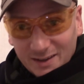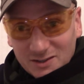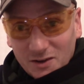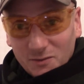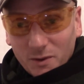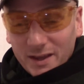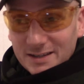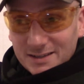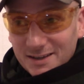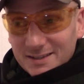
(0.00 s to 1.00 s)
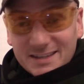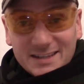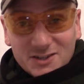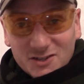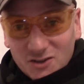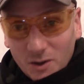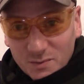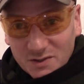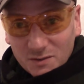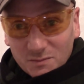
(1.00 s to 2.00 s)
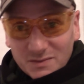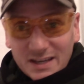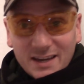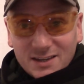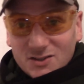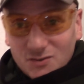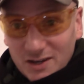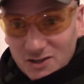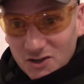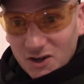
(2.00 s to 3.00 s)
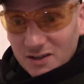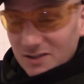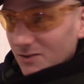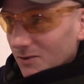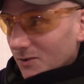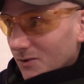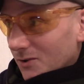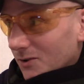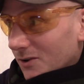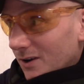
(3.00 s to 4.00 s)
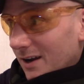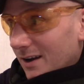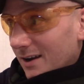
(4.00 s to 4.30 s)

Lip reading: So what that does is it just stops them taking screenshots or